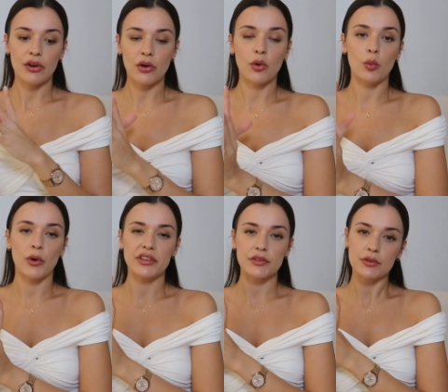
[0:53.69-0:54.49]
there are
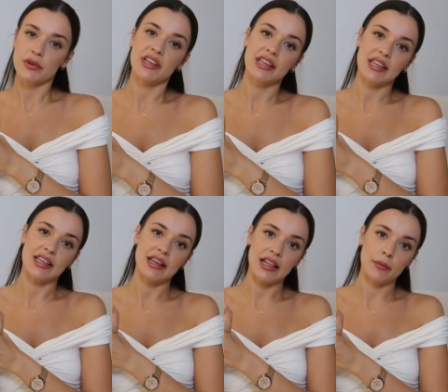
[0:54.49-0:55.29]
always three
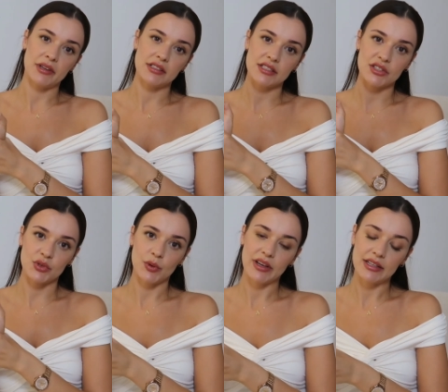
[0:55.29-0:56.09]
key
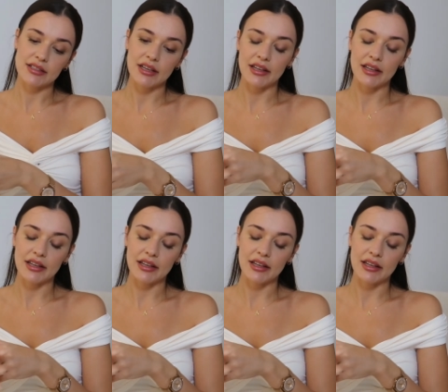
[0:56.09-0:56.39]
elements to it.